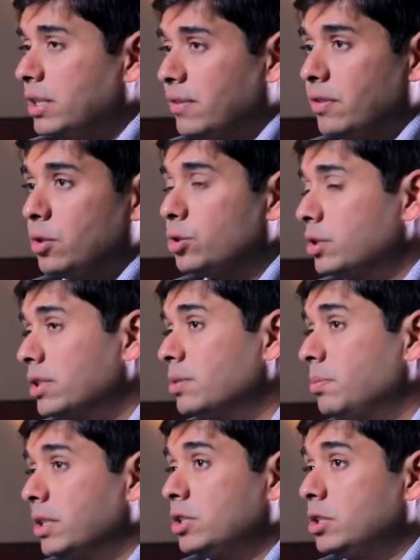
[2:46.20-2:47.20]
evolution is
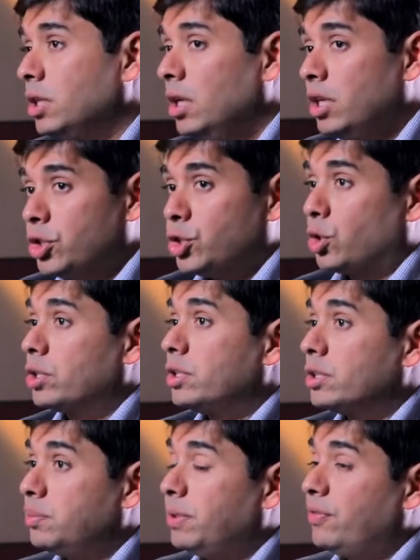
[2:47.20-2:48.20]
much
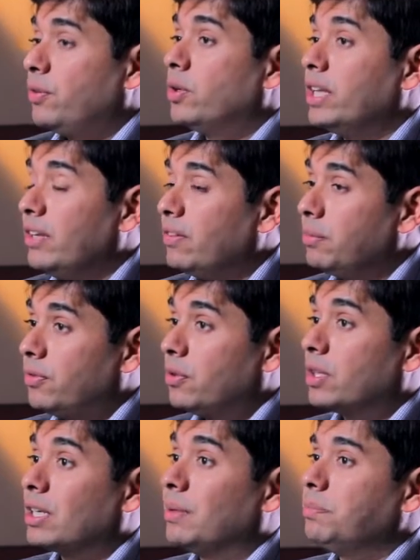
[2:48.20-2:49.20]
shorter even
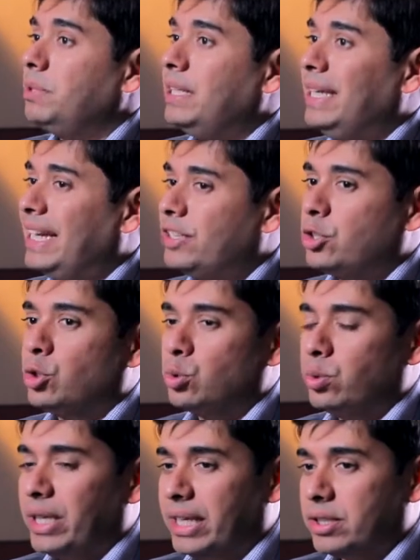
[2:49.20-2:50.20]
before a company gets
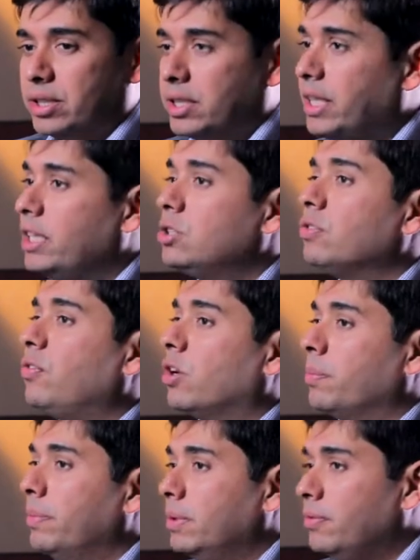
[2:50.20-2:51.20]
to a stage of
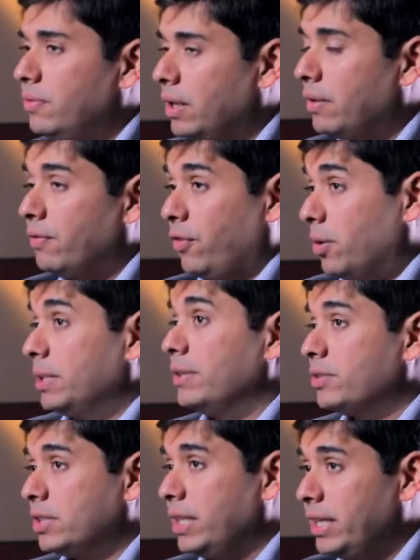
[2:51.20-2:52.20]

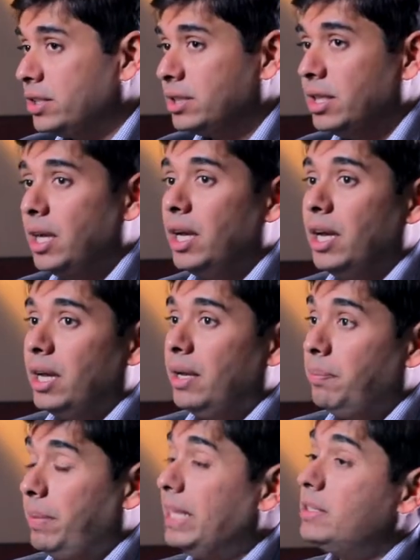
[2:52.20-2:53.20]
formative stage. Mm.
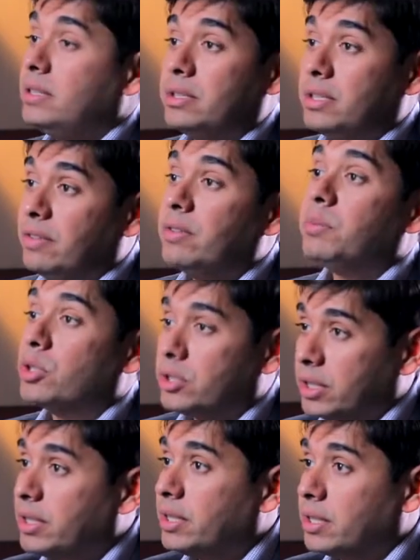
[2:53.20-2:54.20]
Makes this even more
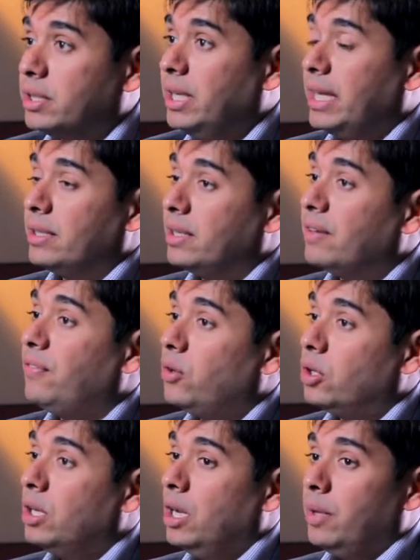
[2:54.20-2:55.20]
trickier. Mm-hmm. And
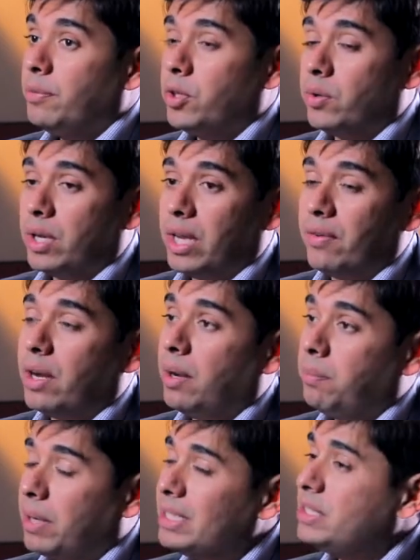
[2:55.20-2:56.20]
therefore you will have a
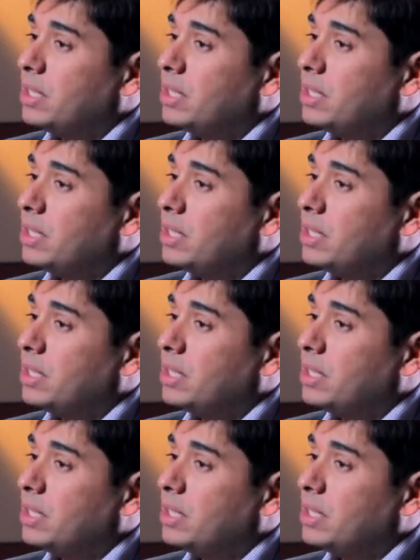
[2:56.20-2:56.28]
much